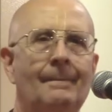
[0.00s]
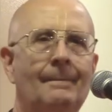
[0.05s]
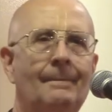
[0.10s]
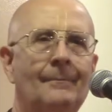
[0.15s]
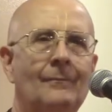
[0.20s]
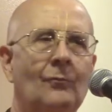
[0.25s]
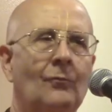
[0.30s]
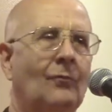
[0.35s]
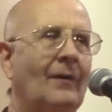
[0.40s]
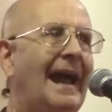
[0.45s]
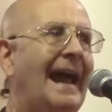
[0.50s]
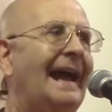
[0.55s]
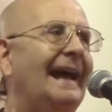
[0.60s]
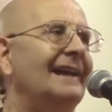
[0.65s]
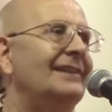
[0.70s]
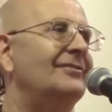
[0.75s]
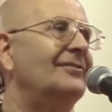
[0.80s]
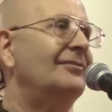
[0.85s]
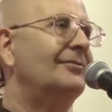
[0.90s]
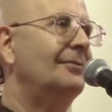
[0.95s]

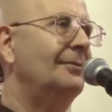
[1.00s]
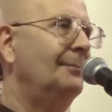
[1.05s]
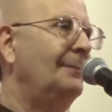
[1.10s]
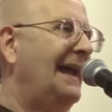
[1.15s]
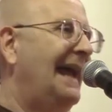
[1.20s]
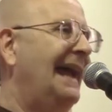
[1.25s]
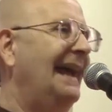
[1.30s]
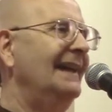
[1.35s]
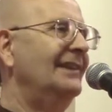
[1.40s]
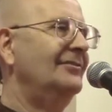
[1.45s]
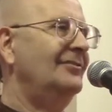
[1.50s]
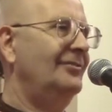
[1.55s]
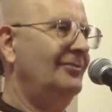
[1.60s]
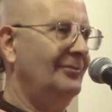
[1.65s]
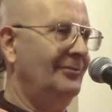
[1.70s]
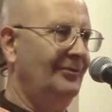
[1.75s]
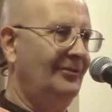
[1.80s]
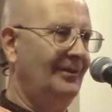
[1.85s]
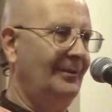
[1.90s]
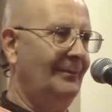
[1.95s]
rats or bats or
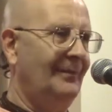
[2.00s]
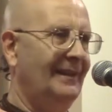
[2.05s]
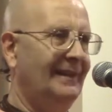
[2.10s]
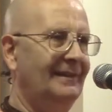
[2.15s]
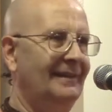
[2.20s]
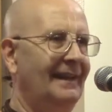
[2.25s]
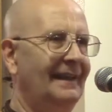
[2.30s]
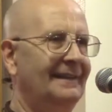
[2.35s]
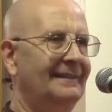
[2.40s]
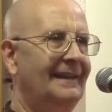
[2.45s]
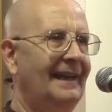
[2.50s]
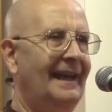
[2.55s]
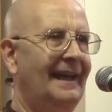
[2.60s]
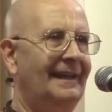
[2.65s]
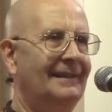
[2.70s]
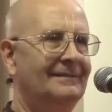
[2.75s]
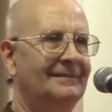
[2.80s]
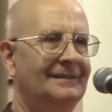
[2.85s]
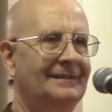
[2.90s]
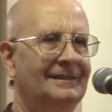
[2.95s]
something like that,
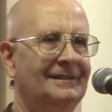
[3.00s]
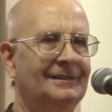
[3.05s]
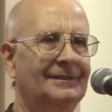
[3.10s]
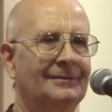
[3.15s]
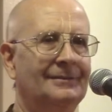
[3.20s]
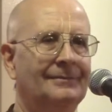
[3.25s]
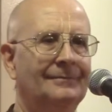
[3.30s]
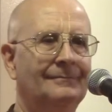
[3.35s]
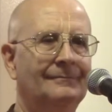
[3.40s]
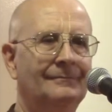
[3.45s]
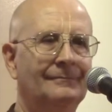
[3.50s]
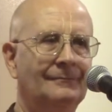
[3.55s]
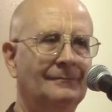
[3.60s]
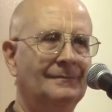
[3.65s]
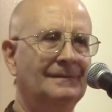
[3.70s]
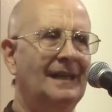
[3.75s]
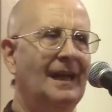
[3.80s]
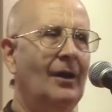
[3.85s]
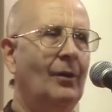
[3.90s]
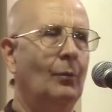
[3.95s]
you know.
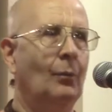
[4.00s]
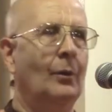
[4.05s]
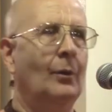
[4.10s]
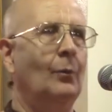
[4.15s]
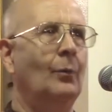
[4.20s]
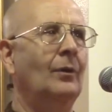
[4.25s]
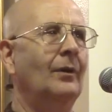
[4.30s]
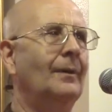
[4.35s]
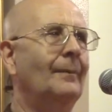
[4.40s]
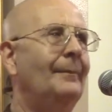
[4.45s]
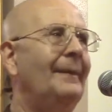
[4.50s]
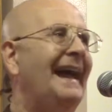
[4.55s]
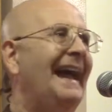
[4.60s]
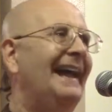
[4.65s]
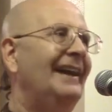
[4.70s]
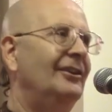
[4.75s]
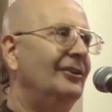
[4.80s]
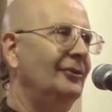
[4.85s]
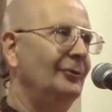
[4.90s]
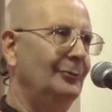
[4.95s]
What will a bat
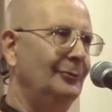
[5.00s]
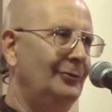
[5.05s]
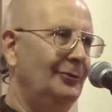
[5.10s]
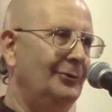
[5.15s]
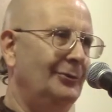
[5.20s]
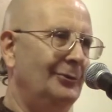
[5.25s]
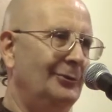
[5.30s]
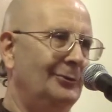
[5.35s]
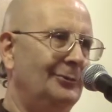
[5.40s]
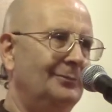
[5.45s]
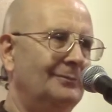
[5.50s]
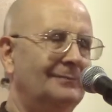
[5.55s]
do to you?